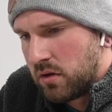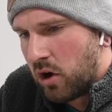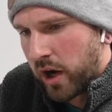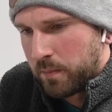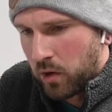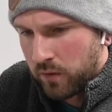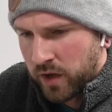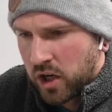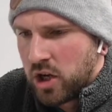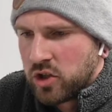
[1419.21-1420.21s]
Okay,
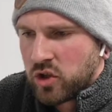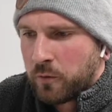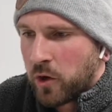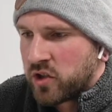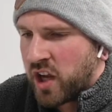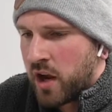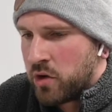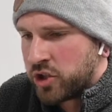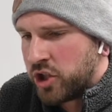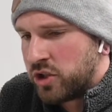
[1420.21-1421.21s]
perfect. So first thing I
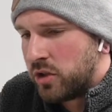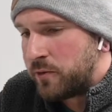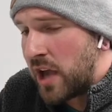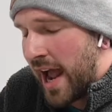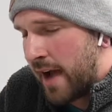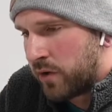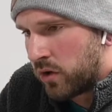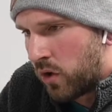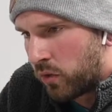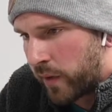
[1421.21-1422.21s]
want you to do, if you
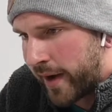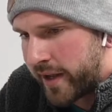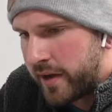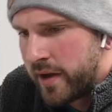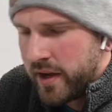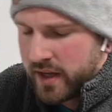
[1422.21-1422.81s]
haven't already,